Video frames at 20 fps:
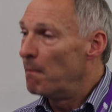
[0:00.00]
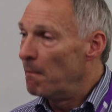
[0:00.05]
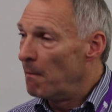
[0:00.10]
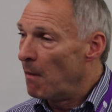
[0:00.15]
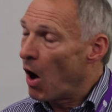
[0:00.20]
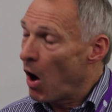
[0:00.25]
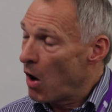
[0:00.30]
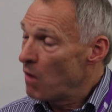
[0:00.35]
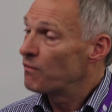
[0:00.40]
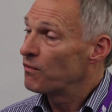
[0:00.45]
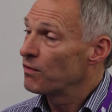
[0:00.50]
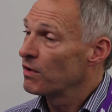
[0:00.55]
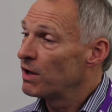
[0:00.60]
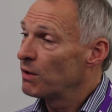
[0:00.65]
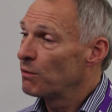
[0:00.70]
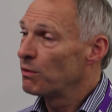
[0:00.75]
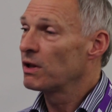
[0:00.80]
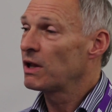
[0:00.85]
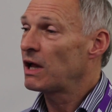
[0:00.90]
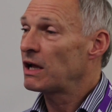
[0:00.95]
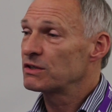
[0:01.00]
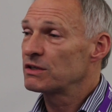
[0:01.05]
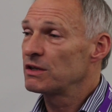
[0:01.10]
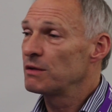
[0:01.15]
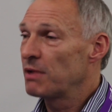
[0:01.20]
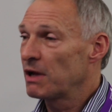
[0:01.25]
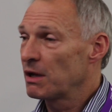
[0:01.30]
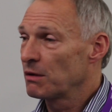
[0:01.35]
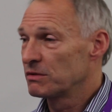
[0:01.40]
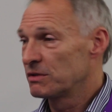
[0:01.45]
Hopefully, we'll actually
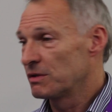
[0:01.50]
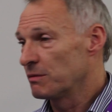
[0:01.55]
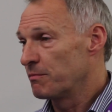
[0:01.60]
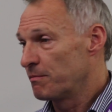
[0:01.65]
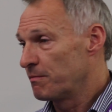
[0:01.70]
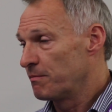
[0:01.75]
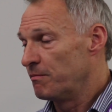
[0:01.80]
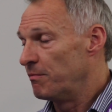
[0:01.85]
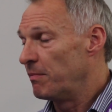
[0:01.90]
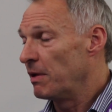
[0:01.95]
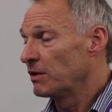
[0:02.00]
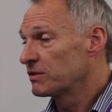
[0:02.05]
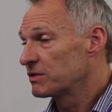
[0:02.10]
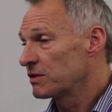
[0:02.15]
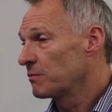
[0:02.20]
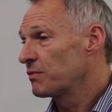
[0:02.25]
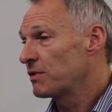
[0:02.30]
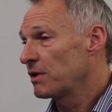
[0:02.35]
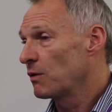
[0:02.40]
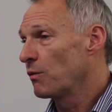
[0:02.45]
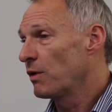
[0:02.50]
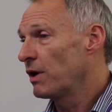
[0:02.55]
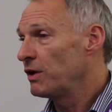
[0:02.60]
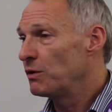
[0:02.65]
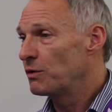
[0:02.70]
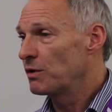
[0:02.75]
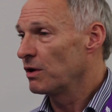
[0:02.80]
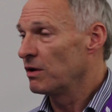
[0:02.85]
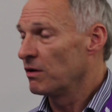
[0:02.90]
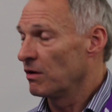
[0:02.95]
be able to build something where
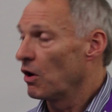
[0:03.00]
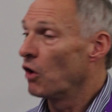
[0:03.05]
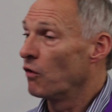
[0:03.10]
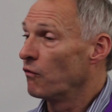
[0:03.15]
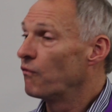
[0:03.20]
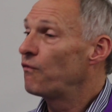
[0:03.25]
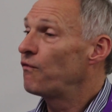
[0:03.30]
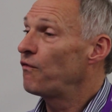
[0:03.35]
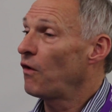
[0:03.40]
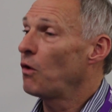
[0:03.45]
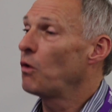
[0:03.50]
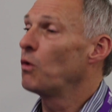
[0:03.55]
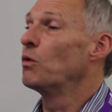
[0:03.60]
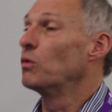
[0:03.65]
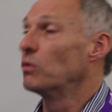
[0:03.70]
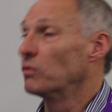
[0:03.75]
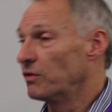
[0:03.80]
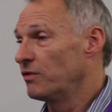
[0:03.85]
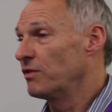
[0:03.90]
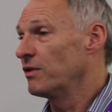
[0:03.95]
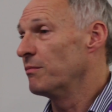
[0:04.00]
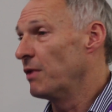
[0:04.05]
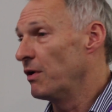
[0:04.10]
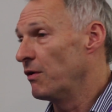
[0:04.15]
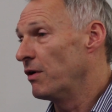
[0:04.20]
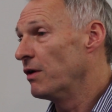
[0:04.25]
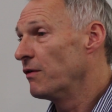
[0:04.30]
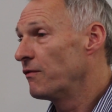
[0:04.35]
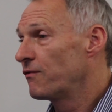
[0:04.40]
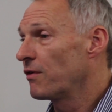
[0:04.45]
you can unfold the
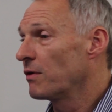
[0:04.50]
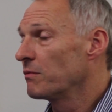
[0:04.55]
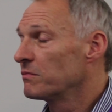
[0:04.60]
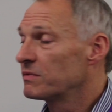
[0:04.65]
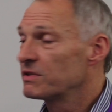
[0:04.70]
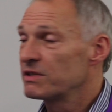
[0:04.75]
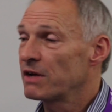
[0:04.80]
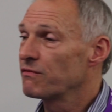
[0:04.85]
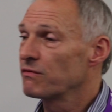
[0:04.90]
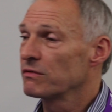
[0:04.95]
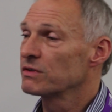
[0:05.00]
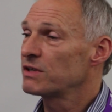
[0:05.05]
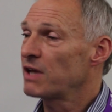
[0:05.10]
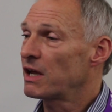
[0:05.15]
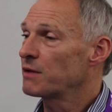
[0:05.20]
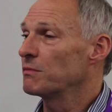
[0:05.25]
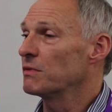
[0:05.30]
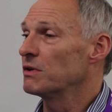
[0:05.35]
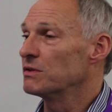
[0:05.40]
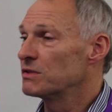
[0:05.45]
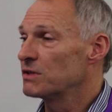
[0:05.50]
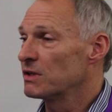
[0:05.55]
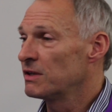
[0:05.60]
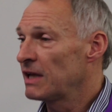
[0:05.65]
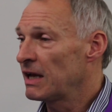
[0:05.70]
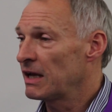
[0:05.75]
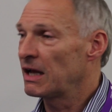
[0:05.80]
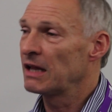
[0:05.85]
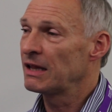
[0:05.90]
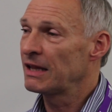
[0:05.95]
mirror from several segments, and
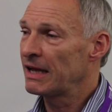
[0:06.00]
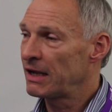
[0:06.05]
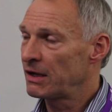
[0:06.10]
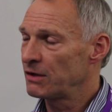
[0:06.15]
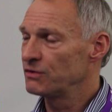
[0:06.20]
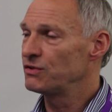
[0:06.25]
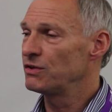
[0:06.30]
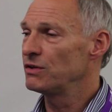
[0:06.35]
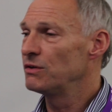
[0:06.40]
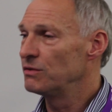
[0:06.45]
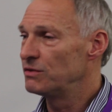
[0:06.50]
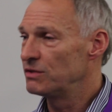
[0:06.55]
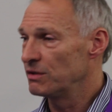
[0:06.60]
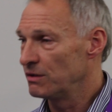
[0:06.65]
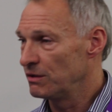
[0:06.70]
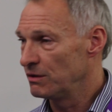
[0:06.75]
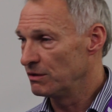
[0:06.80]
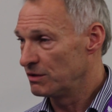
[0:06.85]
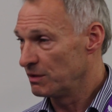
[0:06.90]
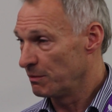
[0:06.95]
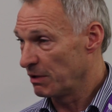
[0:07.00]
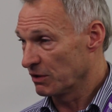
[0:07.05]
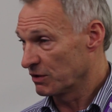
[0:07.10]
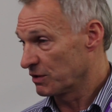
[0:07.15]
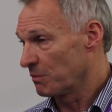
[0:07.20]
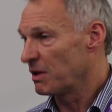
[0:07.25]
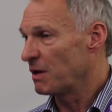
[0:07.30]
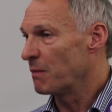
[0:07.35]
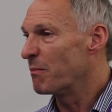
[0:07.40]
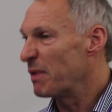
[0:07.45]
that allows you to build
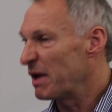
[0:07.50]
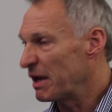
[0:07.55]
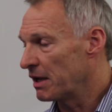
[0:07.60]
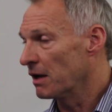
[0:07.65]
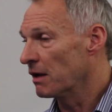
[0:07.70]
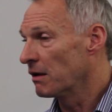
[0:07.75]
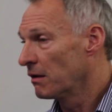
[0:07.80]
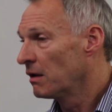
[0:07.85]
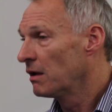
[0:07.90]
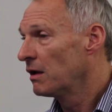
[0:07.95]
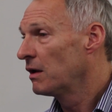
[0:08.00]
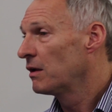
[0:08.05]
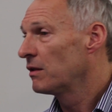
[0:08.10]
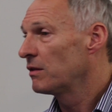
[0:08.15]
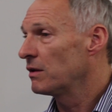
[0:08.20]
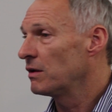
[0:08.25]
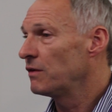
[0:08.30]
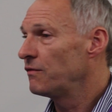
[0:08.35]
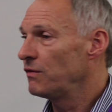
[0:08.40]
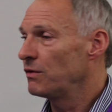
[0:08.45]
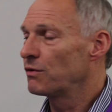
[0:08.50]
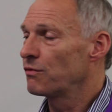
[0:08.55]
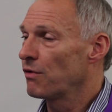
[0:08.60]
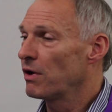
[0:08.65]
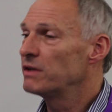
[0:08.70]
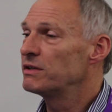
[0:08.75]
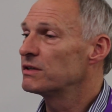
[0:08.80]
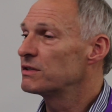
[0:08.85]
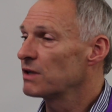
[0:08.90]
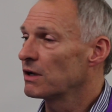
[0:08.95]
something bigger than if you
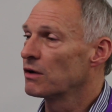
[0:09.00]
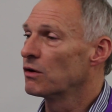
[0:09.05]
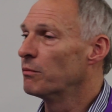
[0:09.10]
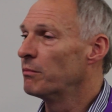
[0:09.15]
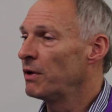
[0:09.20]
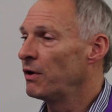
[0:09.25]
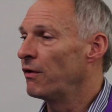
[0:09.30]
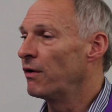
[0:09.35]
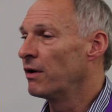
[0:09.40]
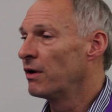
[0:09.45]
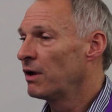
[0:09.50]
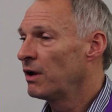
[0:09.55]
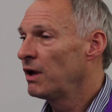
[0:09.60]
create a single mirror.